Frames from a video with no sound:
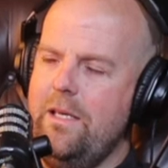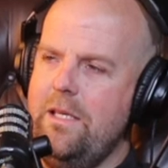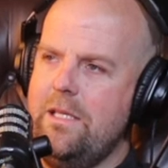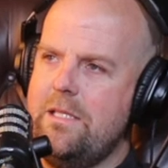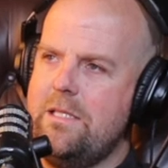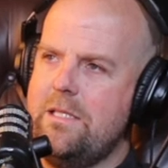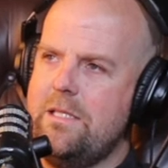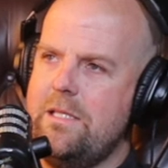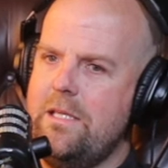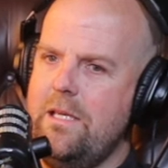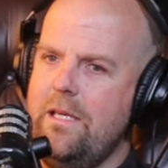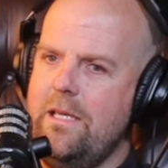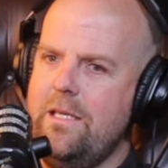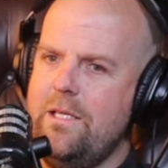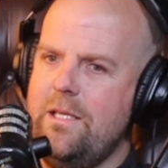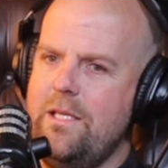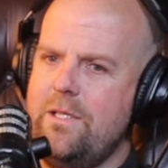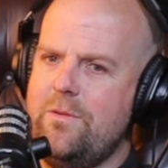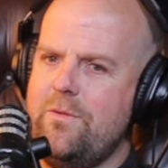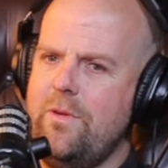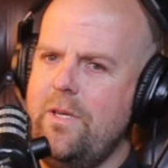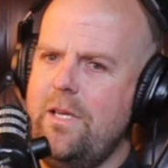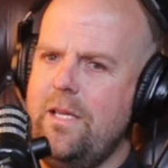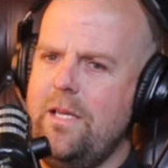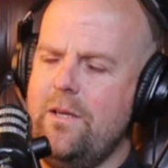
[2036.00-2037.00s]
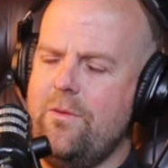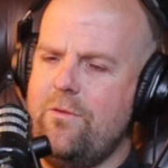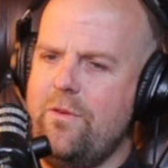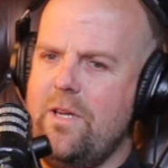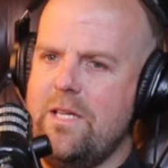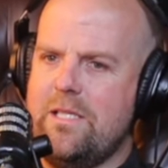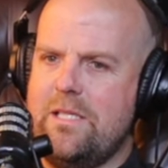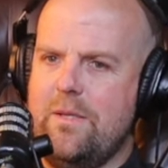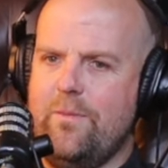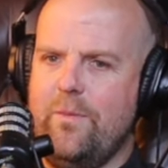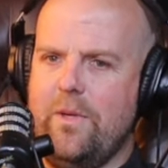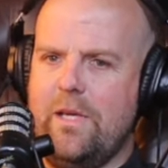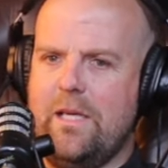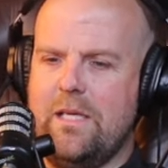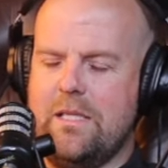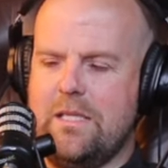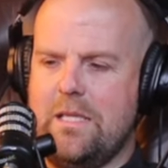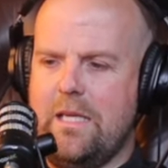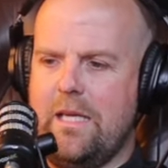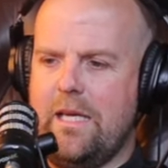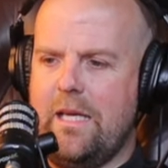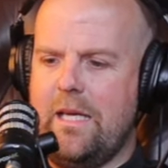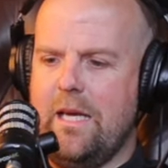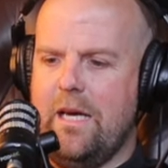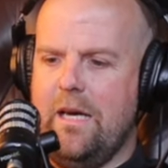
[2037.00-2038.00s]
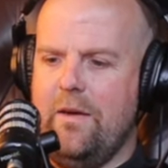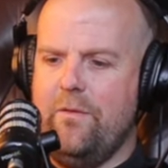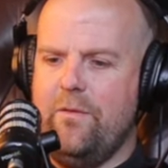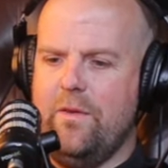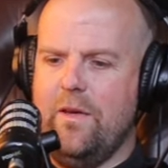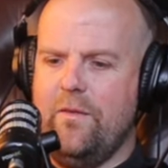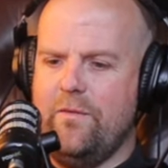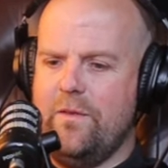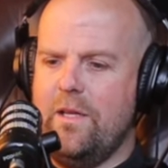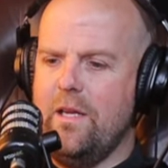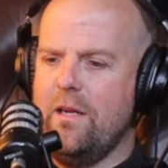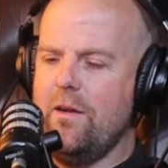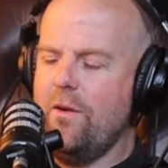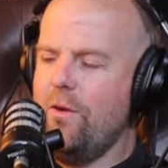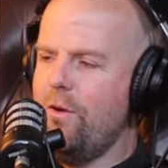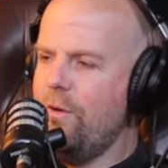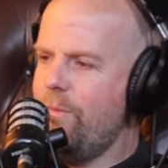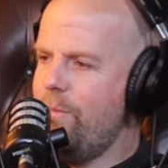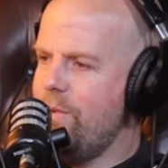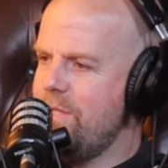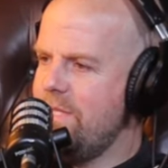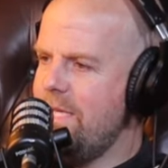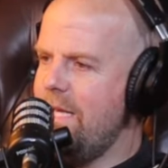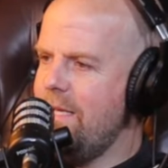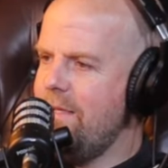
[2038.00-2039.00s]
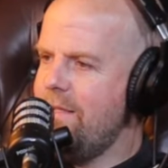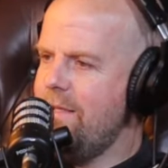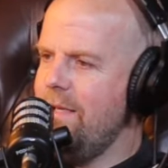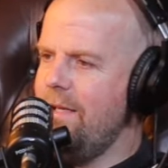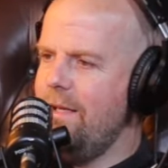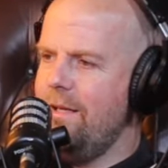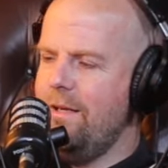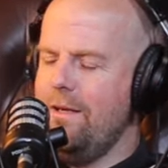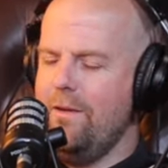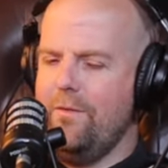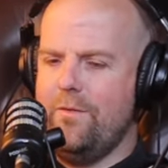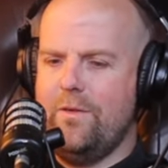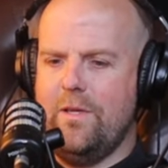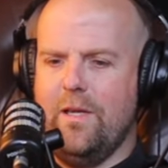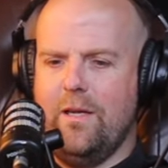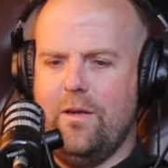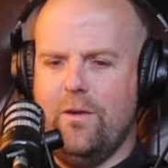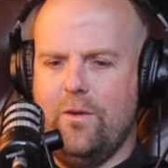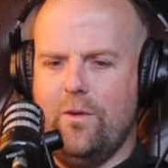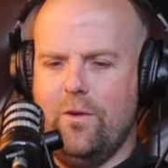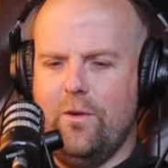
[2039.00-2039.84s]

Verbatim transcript: it's it's really interesting because like i've, I've done a lot of presenting and i've done a